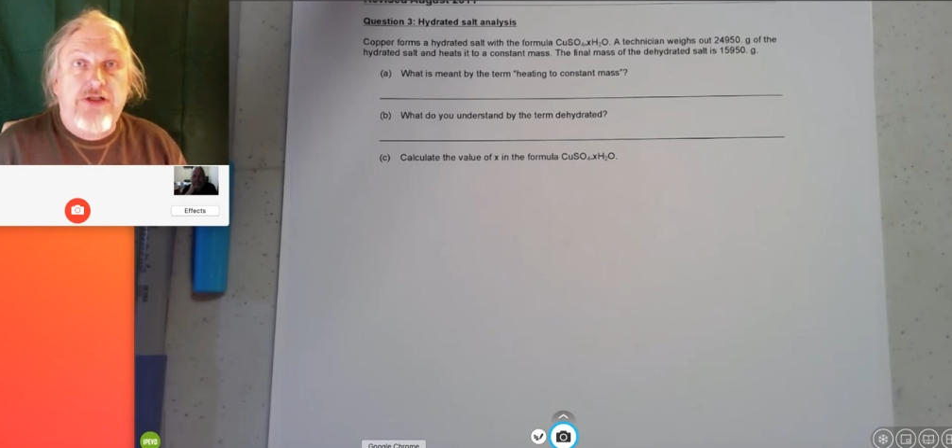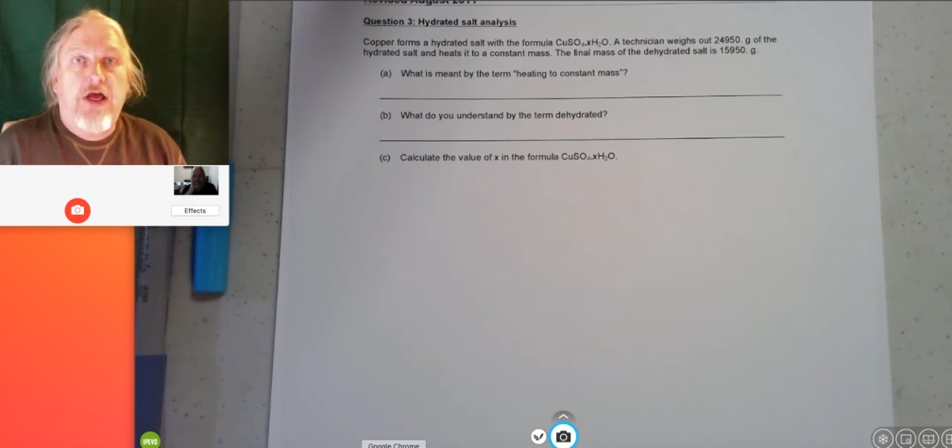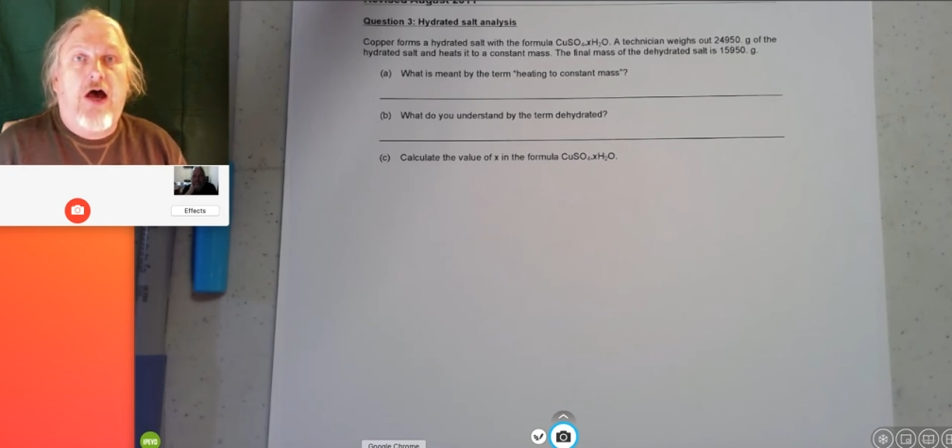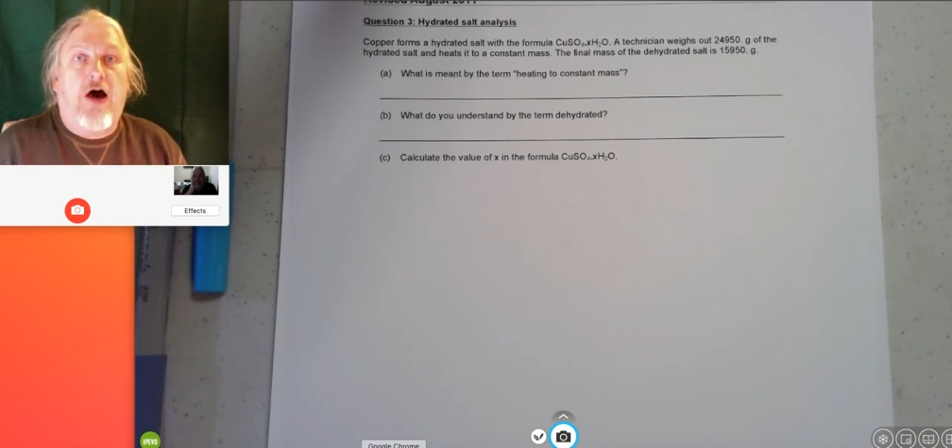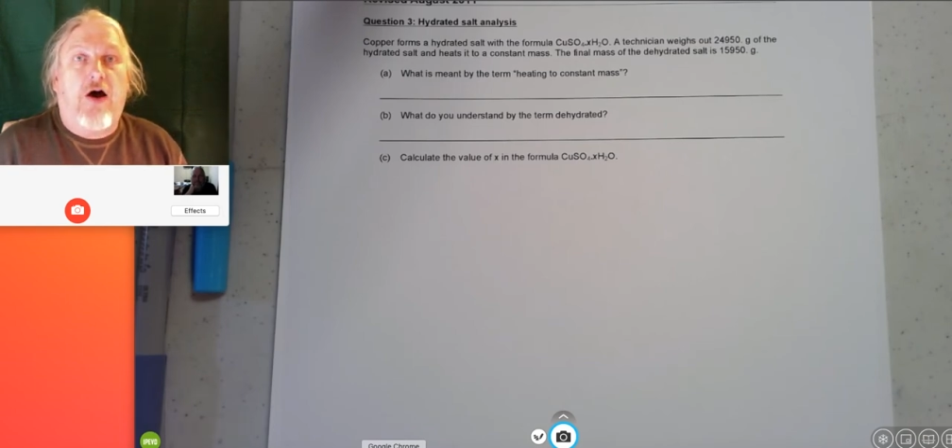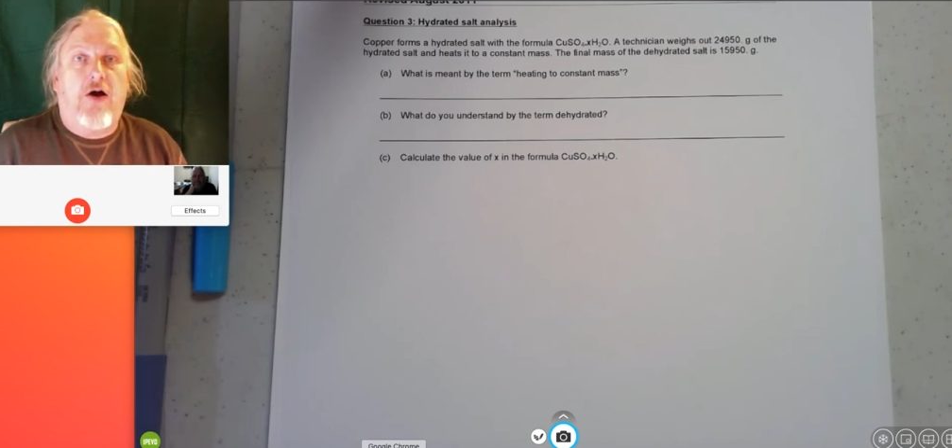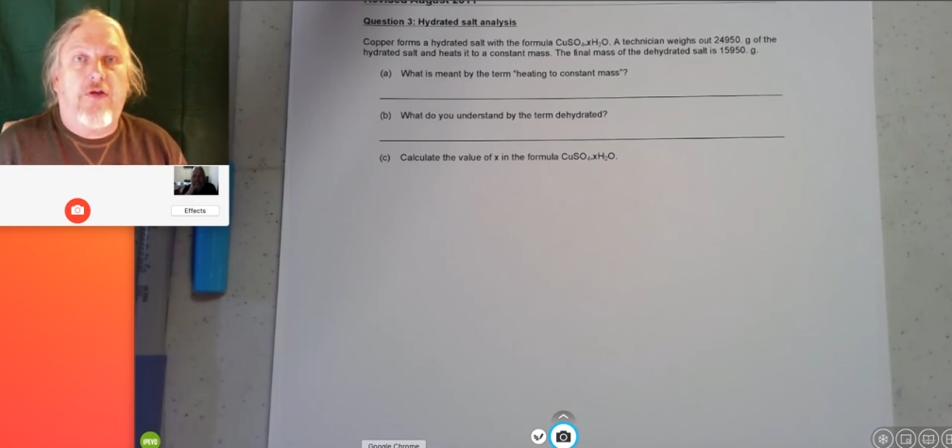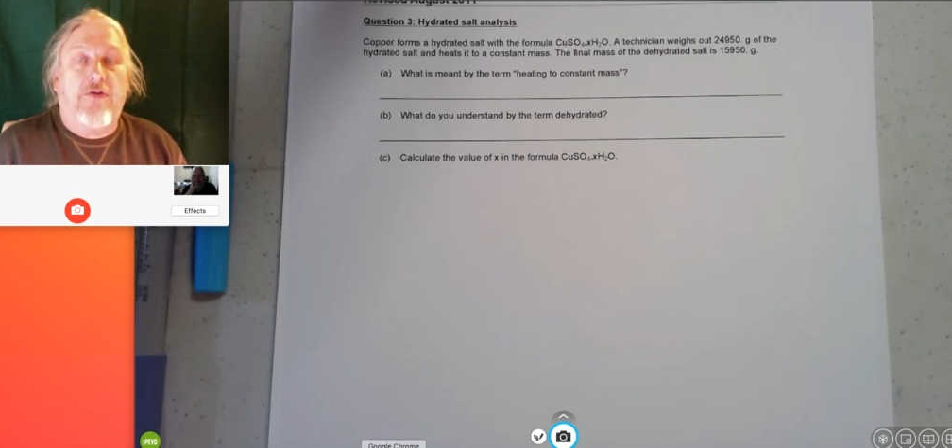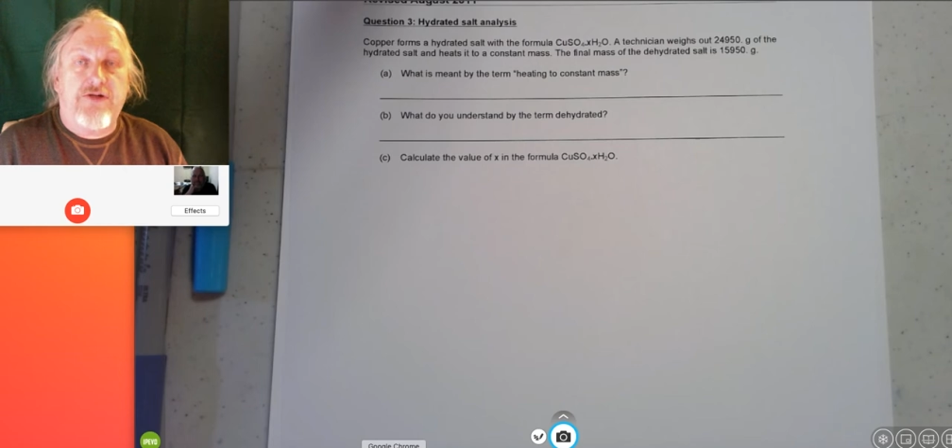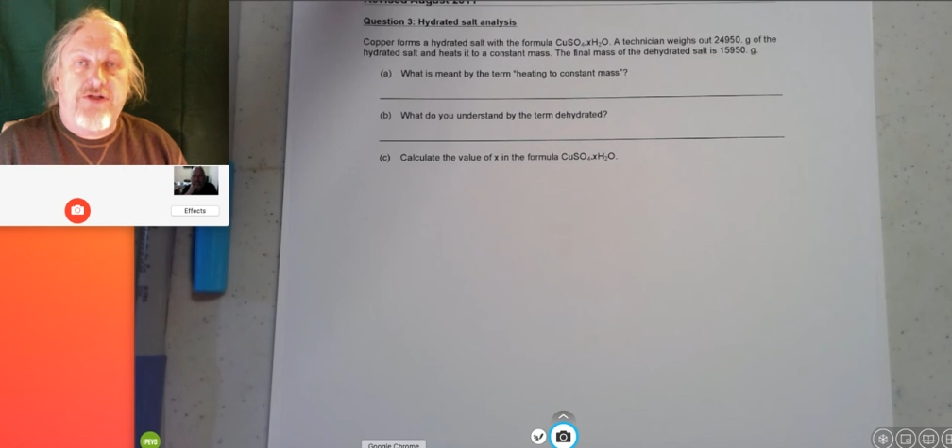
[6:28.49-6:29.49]
or there
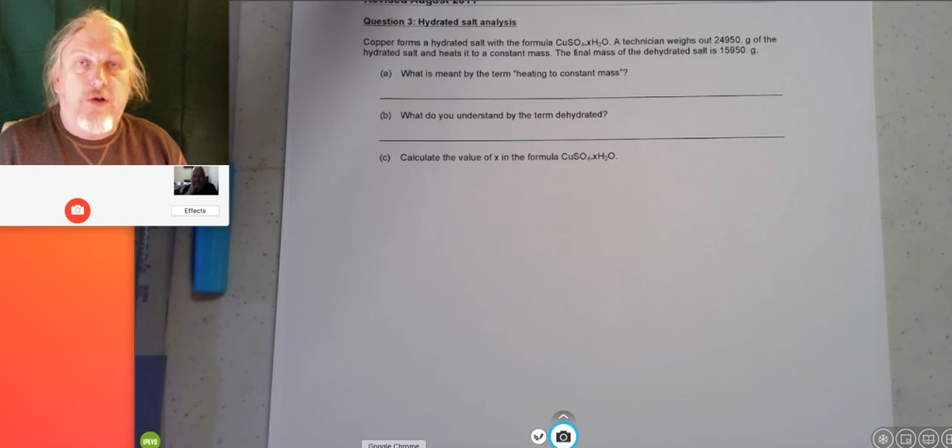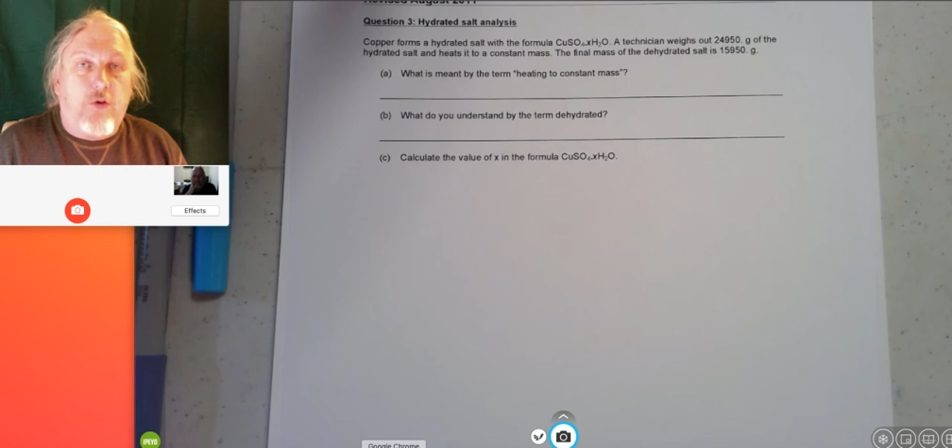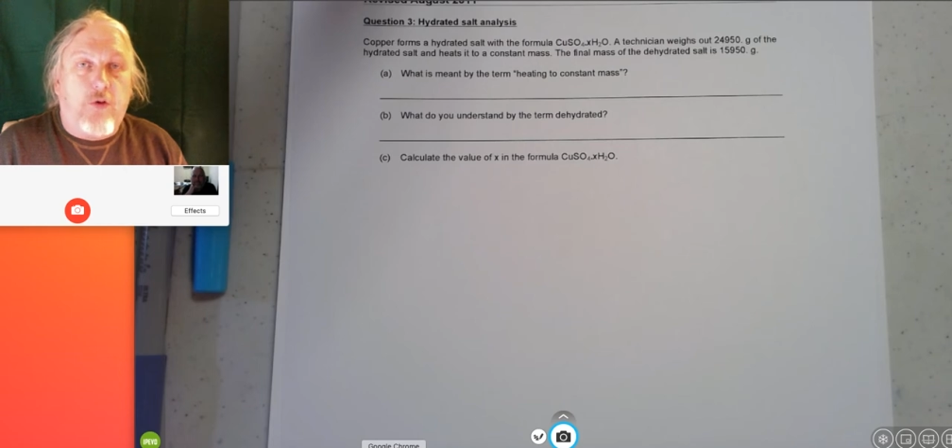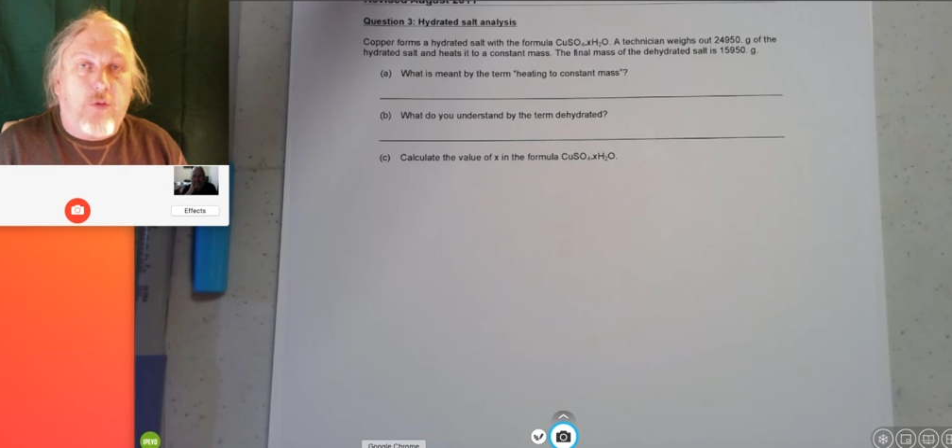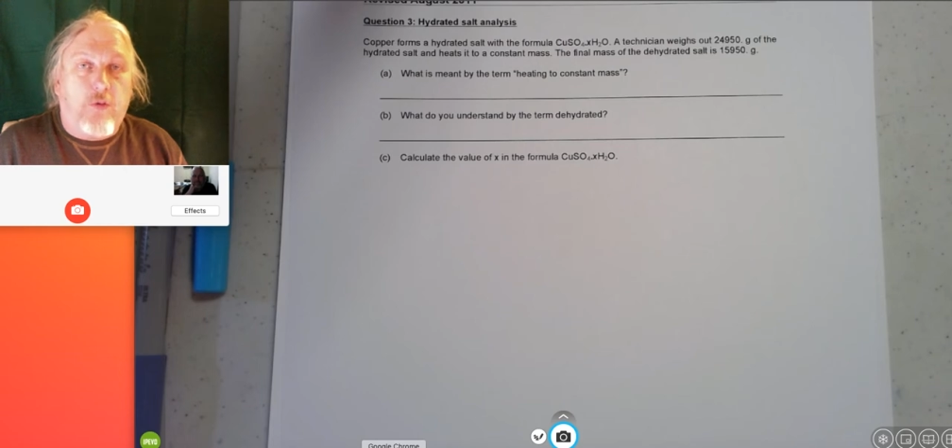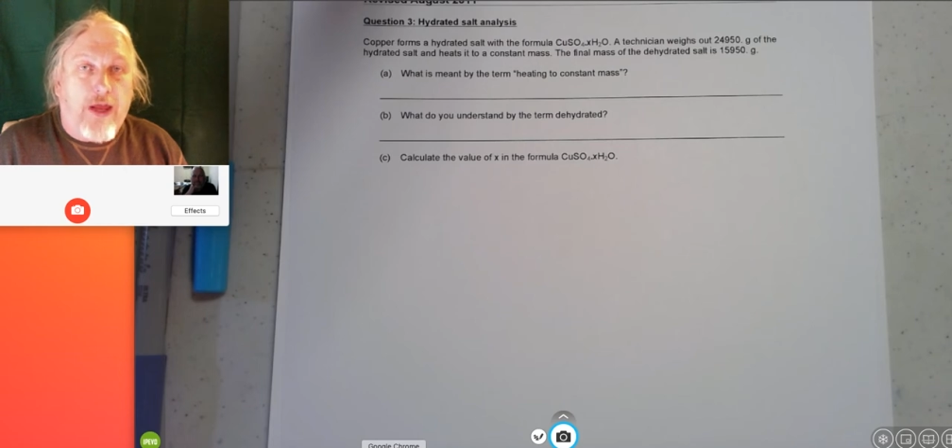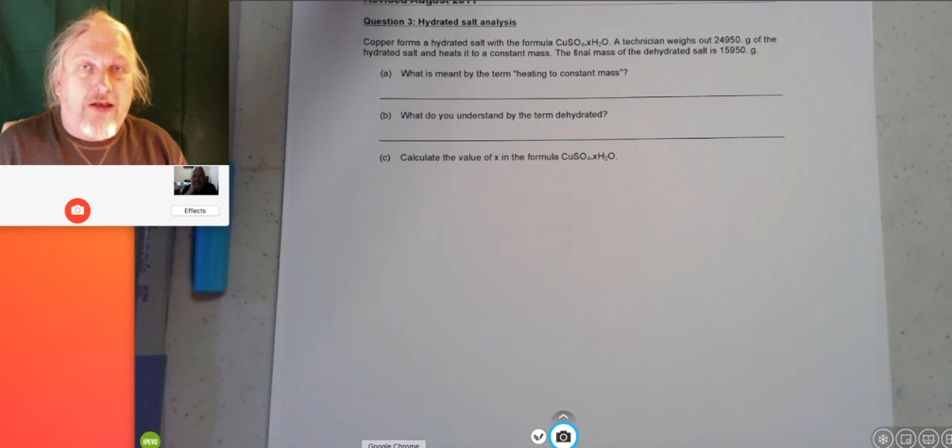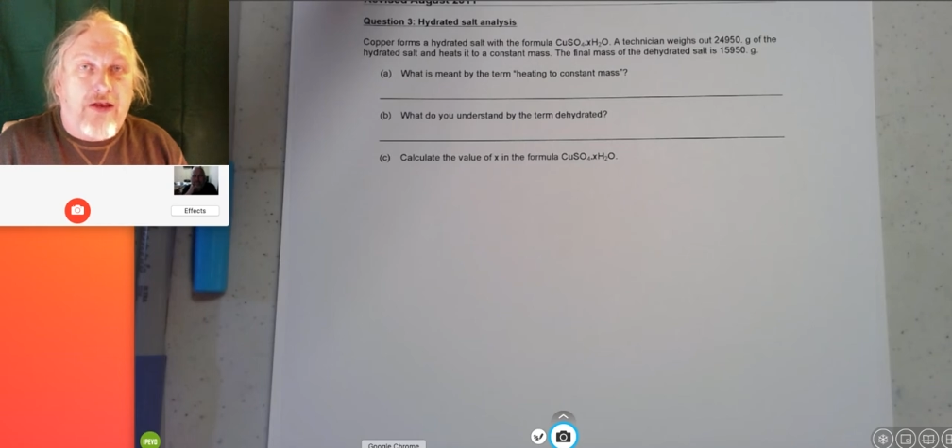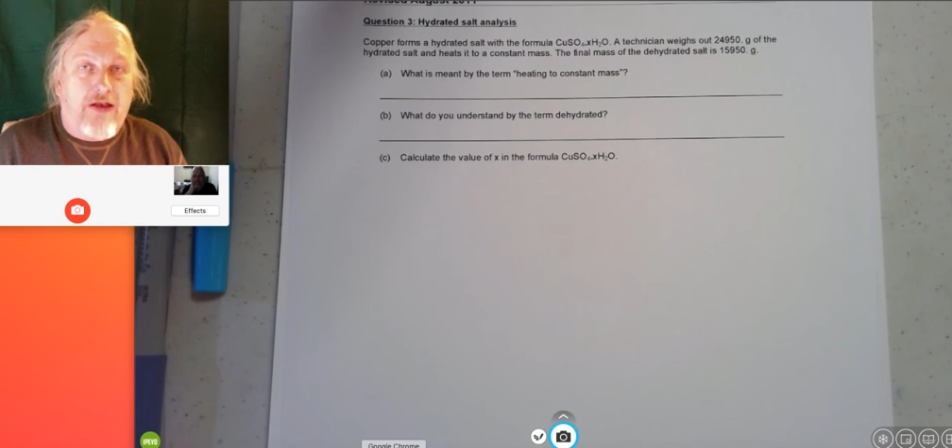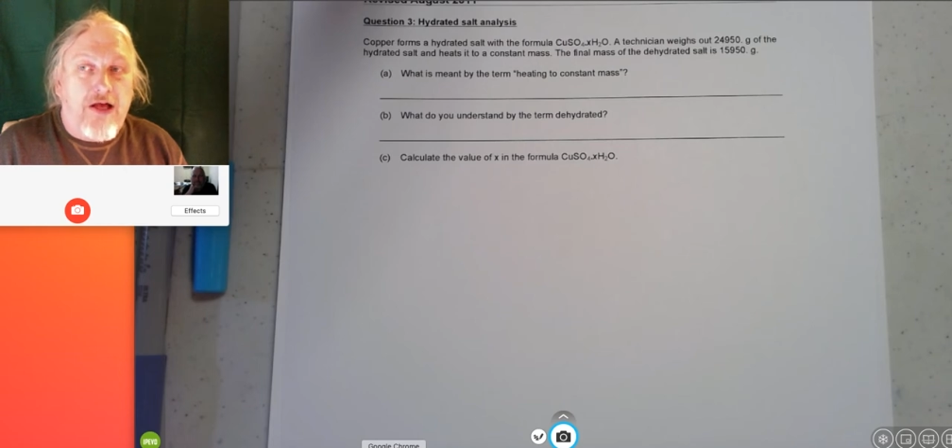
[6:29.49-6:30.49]
is no more weight
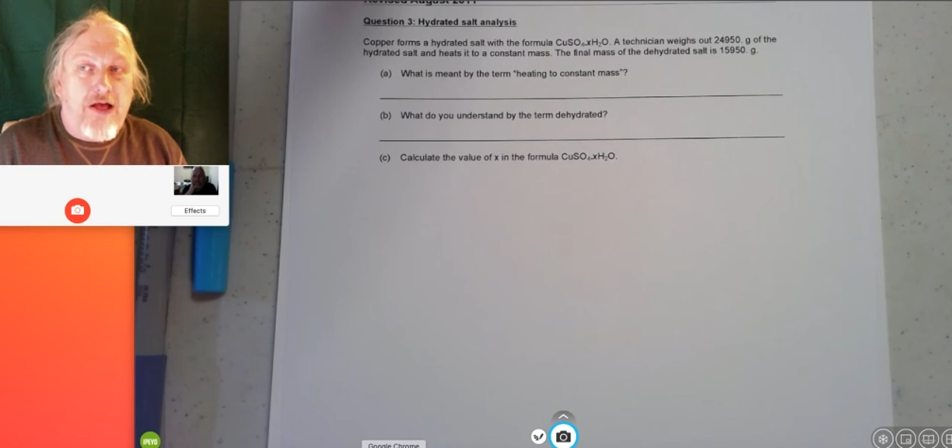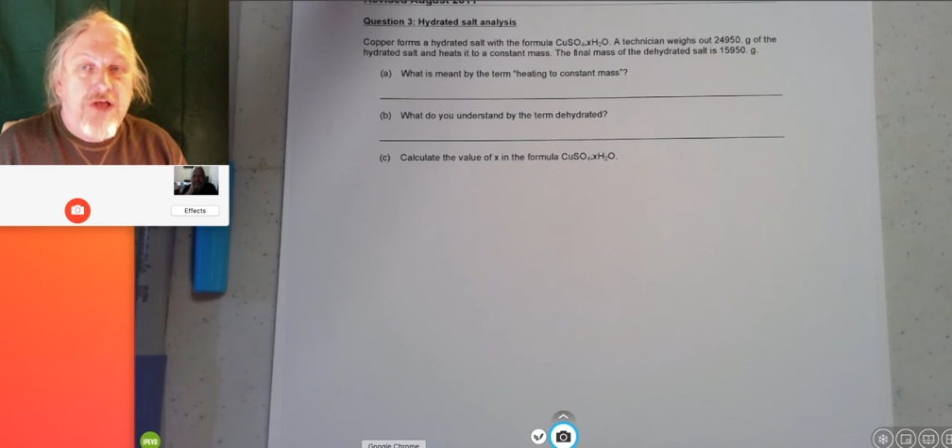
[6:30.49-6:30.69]
loss,